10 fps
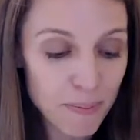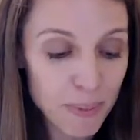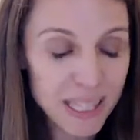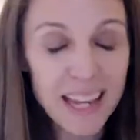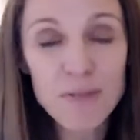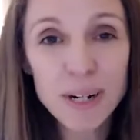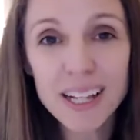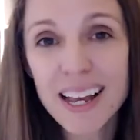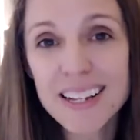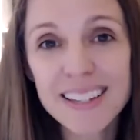but they
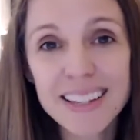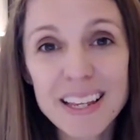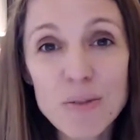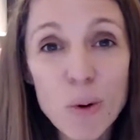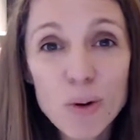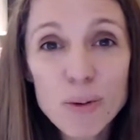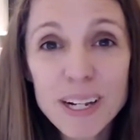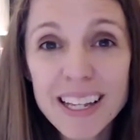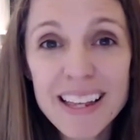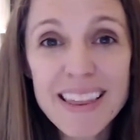realized that they weren't
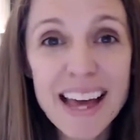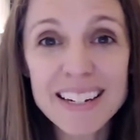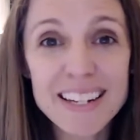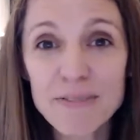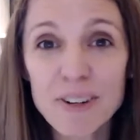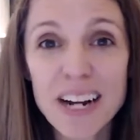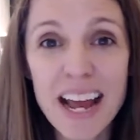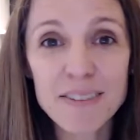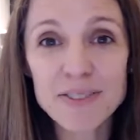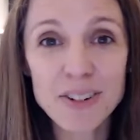really that different
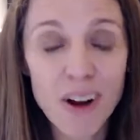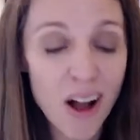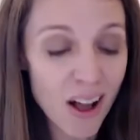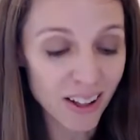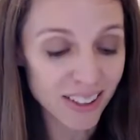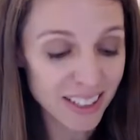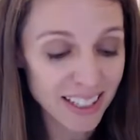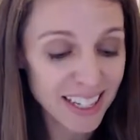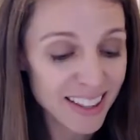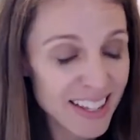after all.
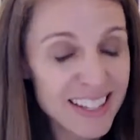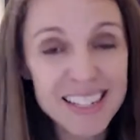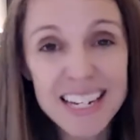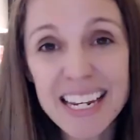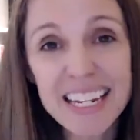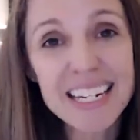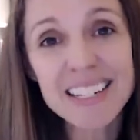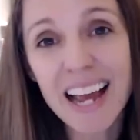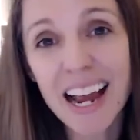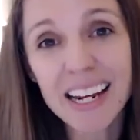This
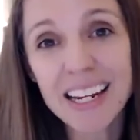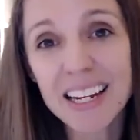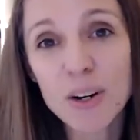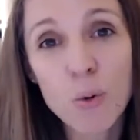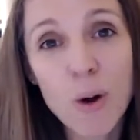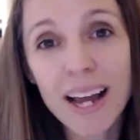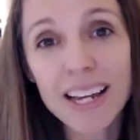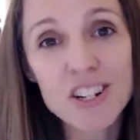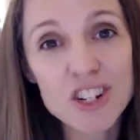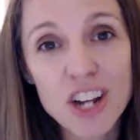teeny tiny,
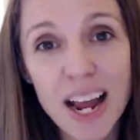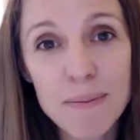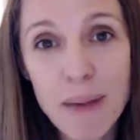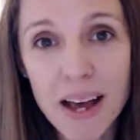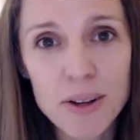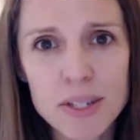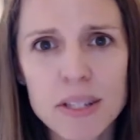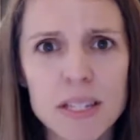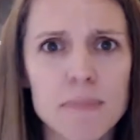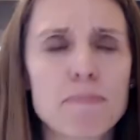quiet, shy mouse
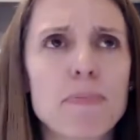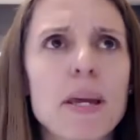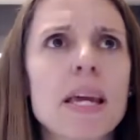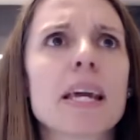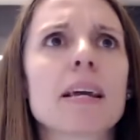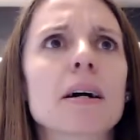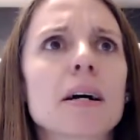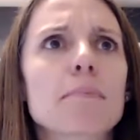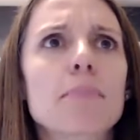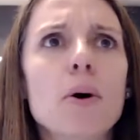and this big,
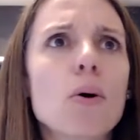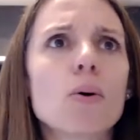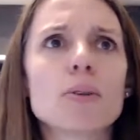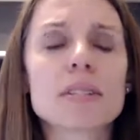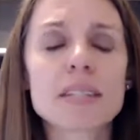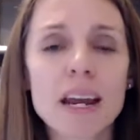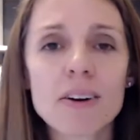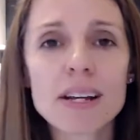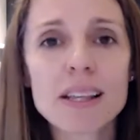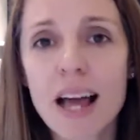bold,
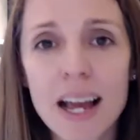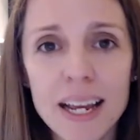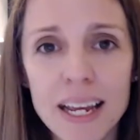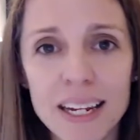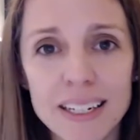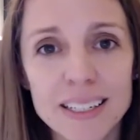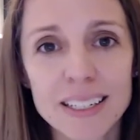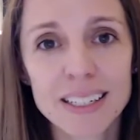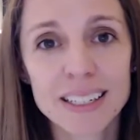scary lion,